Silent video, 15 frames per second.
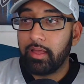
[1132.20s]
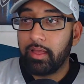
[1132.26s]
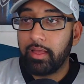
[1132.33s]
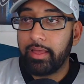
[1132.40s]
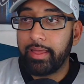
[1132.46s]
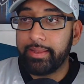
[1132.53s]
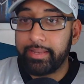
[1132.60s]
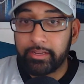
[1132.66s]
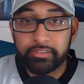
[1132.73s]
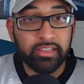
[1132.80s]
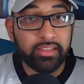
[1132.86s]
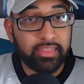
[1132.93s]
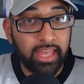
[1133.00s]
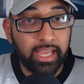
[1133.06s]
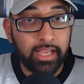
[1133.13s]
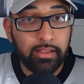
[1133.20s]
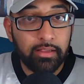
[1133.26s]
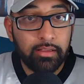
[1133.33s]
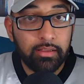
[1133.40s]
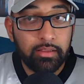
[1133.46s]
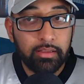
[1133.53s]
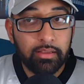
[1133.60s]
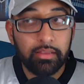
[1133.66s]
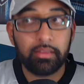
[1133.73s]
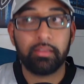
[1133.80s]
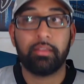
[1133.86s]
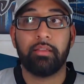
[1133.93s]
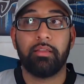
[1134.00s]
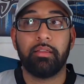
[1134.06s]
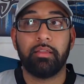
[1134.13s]
And here's the thing.
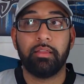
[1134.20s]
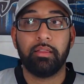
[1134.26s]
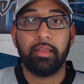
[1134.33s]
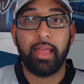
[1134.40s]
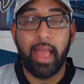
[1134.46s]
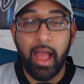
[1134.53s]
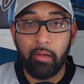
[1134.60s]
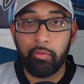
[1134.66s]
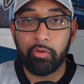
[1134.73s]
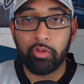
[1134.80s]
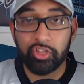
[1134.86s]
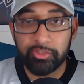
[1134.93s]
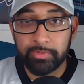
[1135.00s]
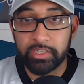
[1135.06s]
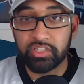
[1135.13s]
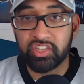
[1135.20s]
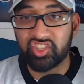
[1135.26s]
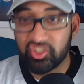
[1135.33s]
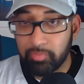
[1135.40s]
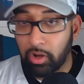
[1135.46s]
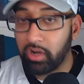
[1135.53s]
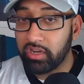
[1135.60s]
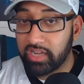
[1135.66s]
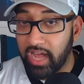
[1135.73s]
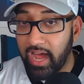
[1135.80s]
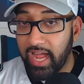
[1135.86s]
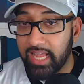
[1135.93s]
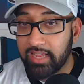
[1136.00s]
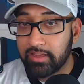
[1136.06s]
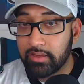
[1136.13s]
Howie Roseman is a smart
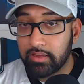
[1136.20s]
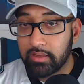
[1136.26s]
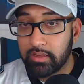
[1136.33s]
guy.